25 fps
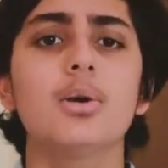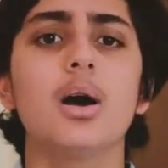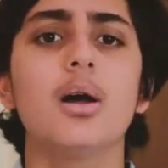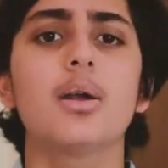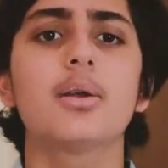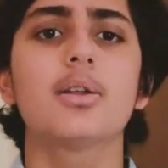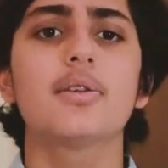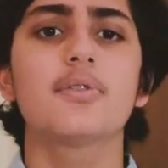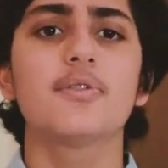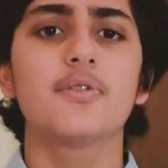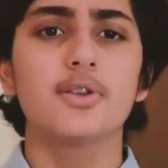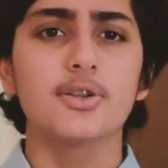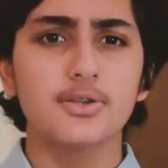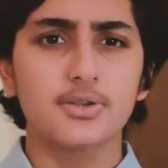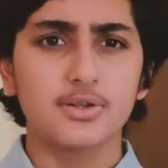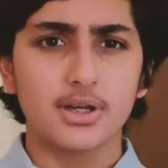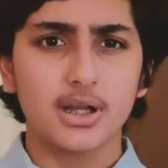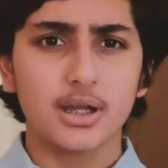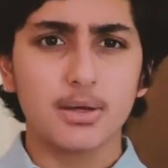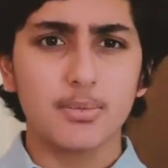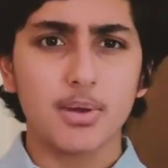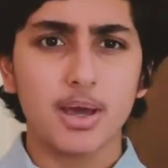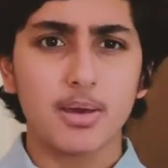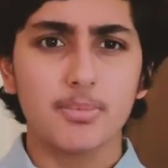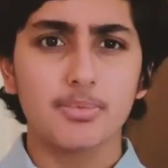to how different
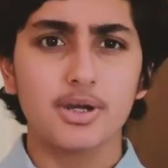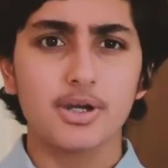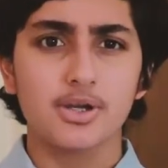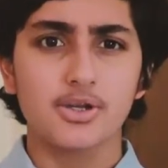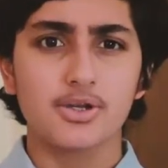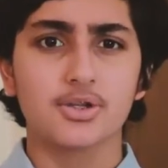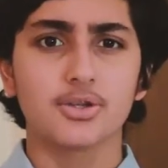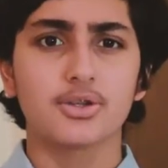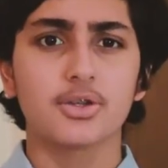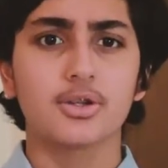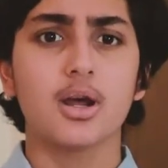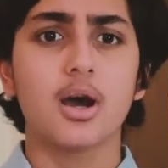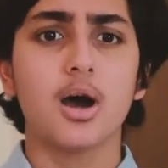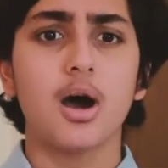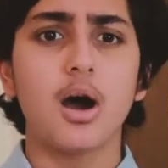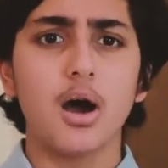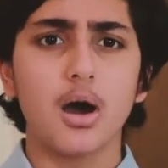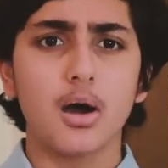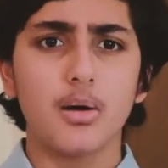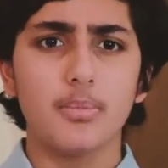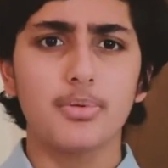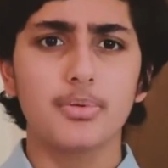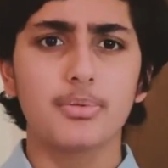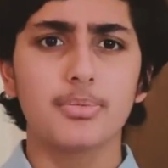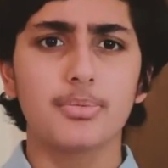string vibrations in a
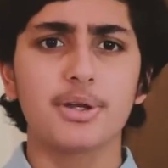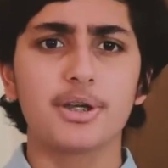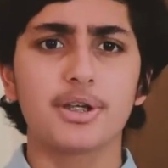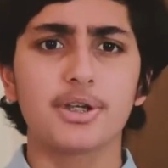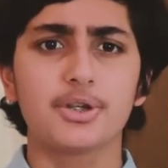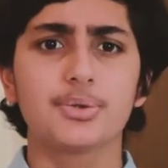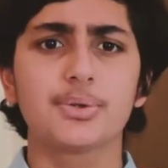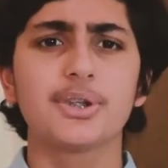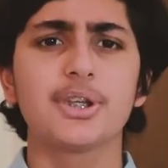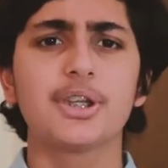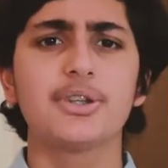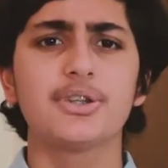harp produce